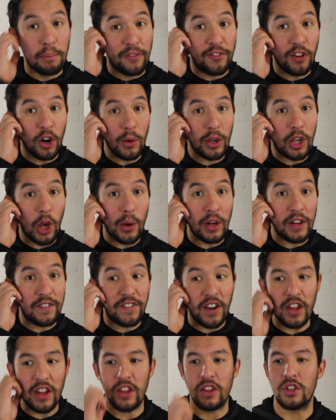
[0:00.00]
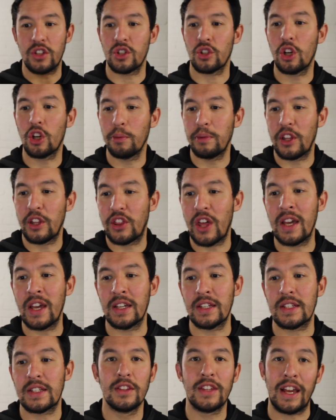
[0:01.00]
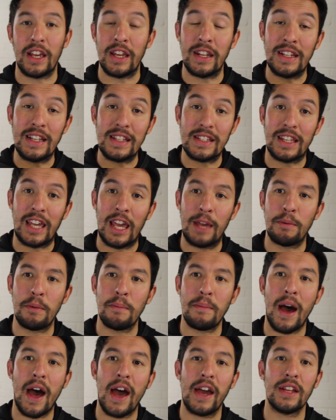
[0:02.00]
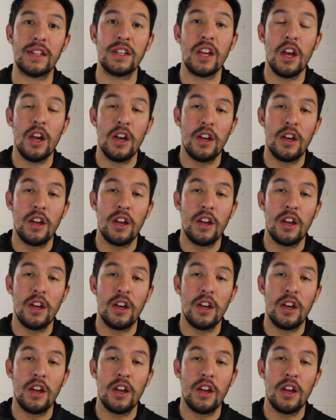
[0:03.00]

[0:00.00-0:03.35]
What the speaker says: Before we go any further, there's a couple of things that you need to keep in mind.